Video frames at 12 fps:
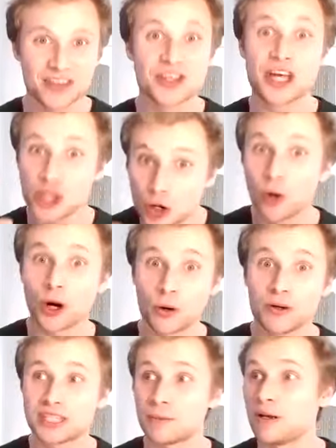then you are
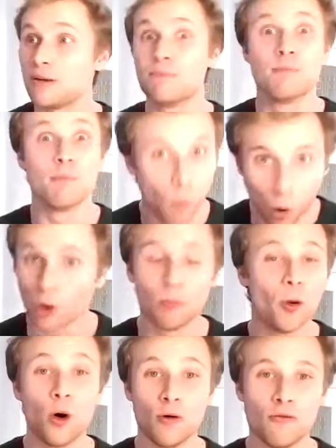going to be more
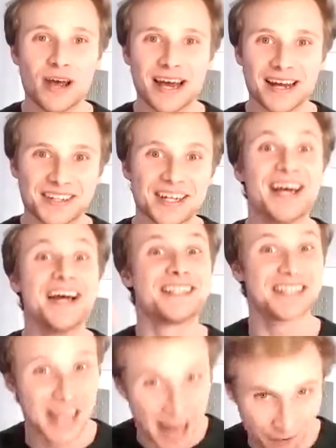motivated
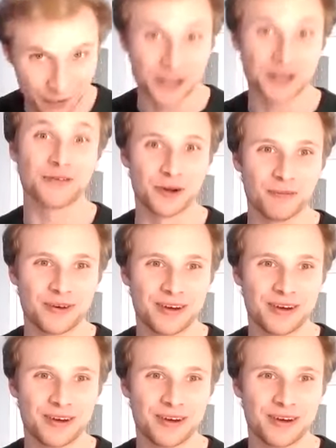to get rid of them.